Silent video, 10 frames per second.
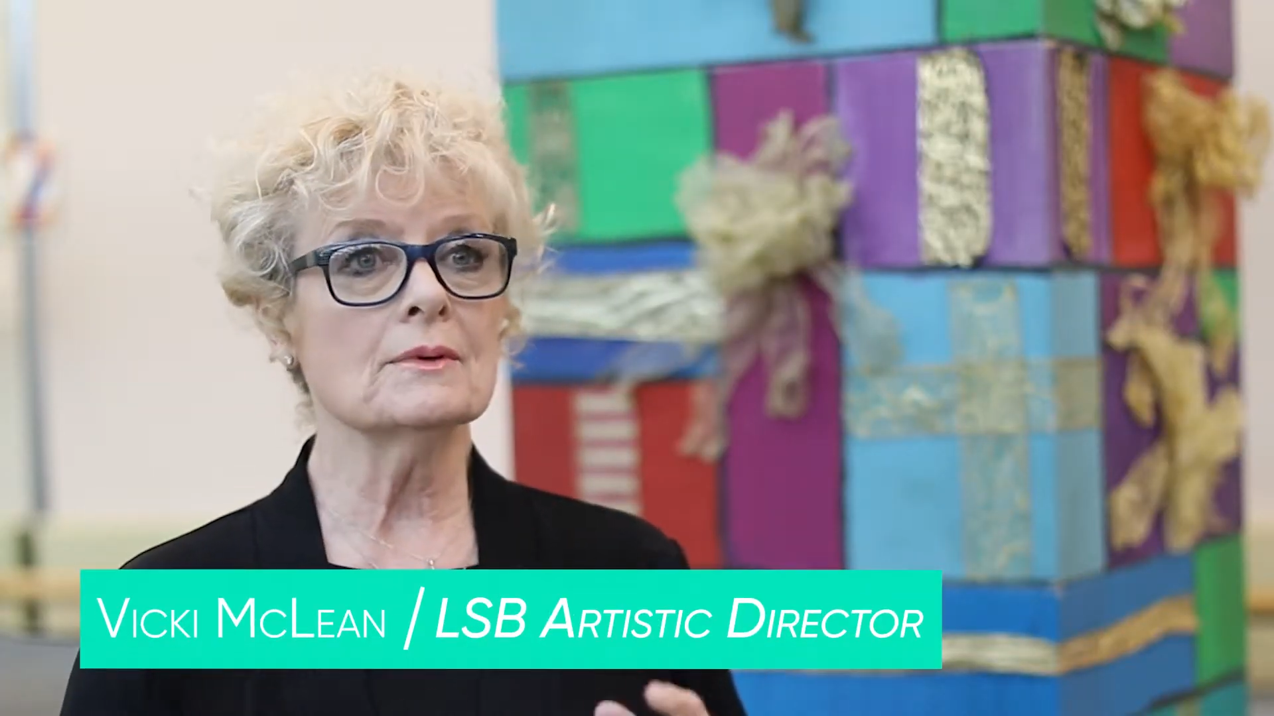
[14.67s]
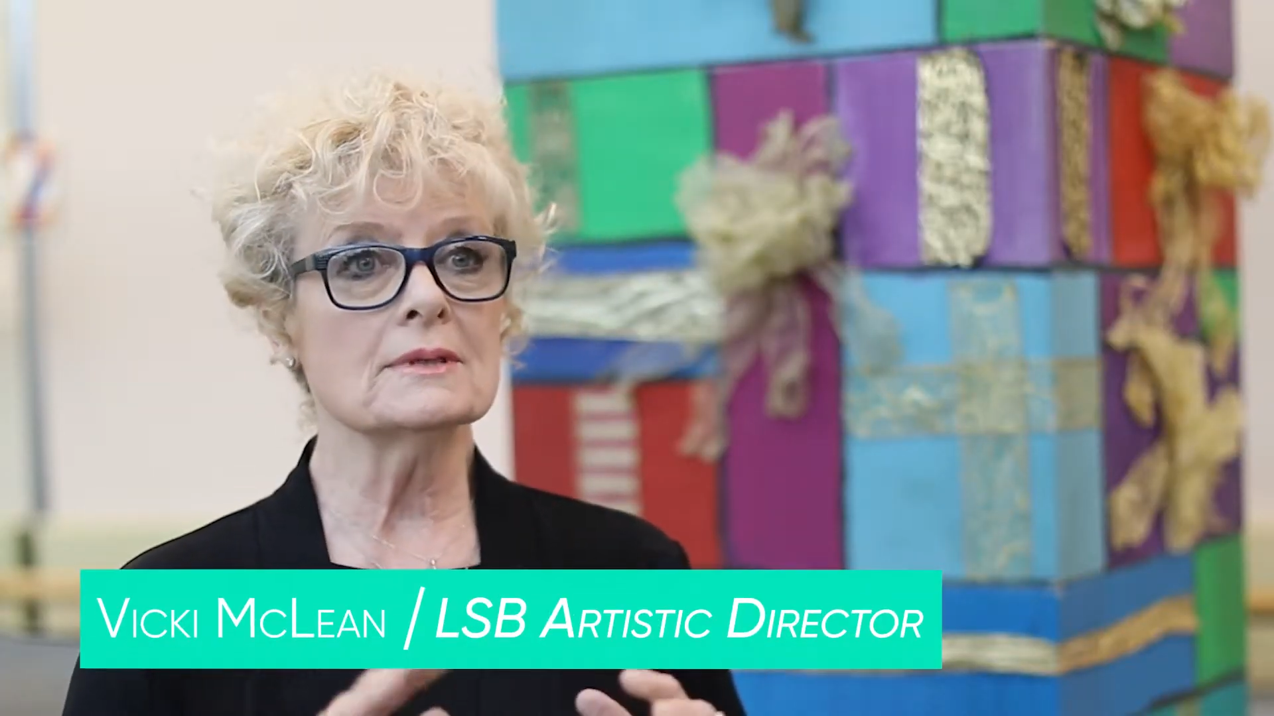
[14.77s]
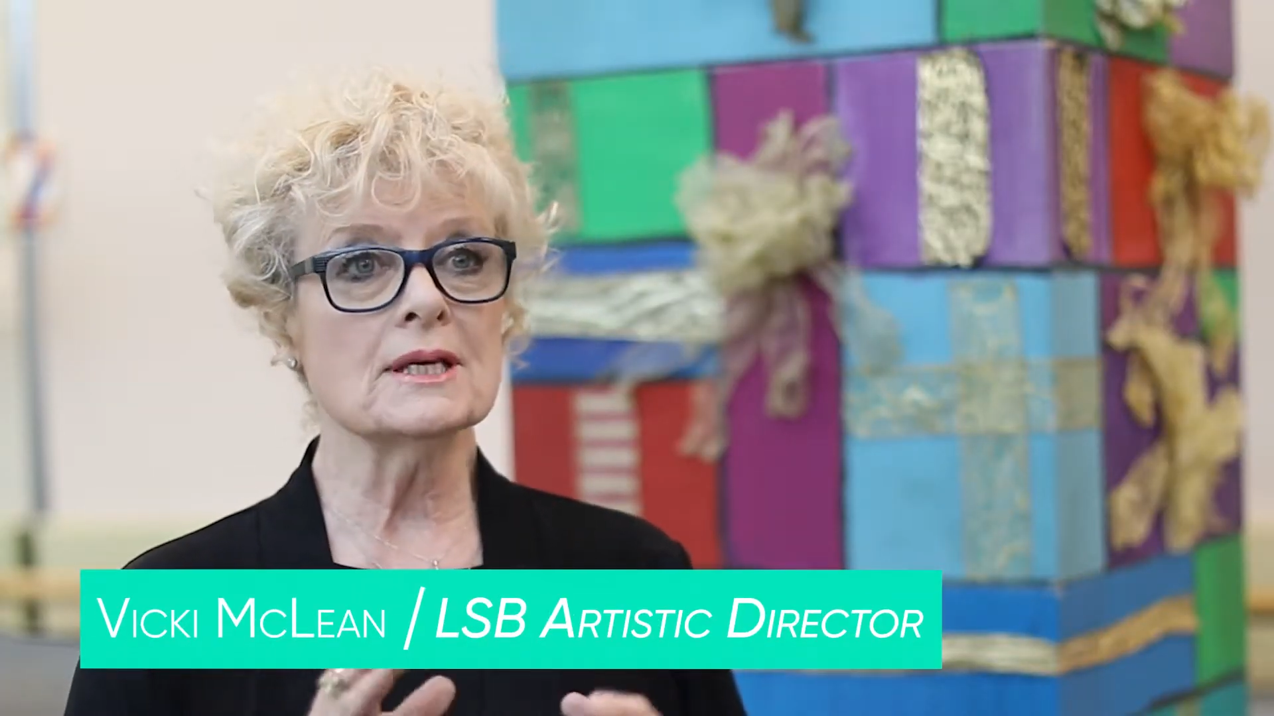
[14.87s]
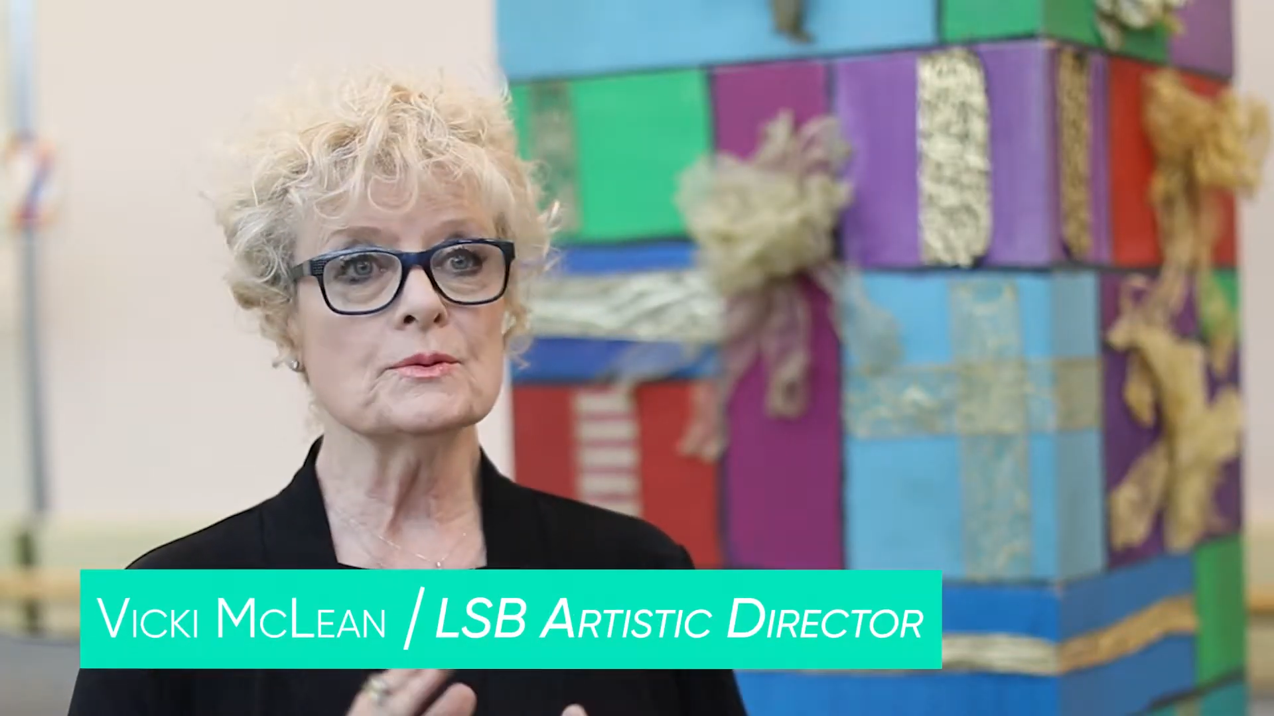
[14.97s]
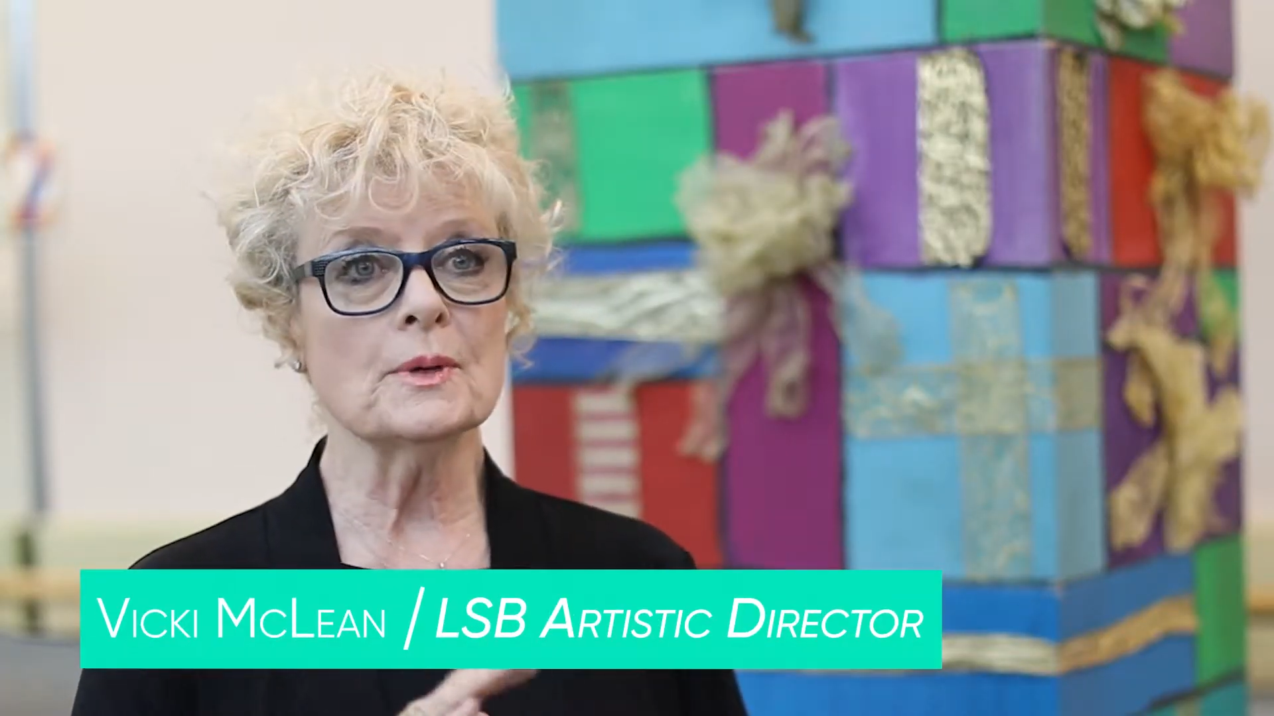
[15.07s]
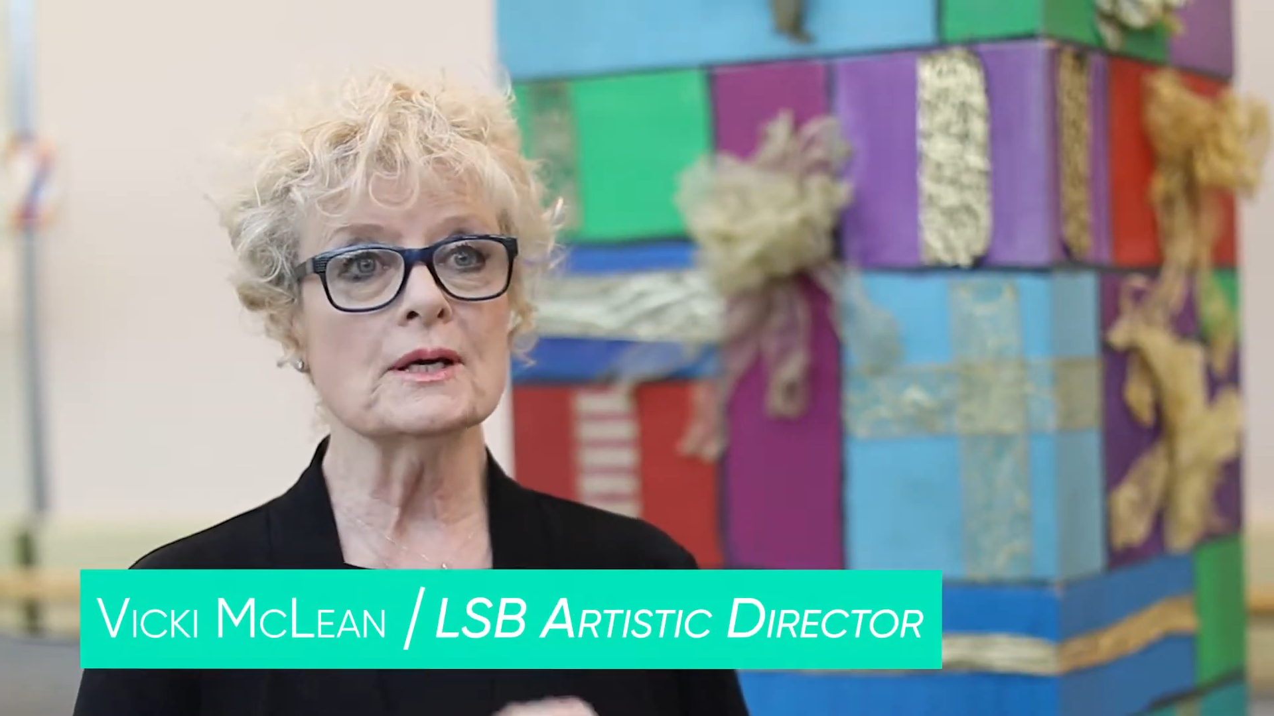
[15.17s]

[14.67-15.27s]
since we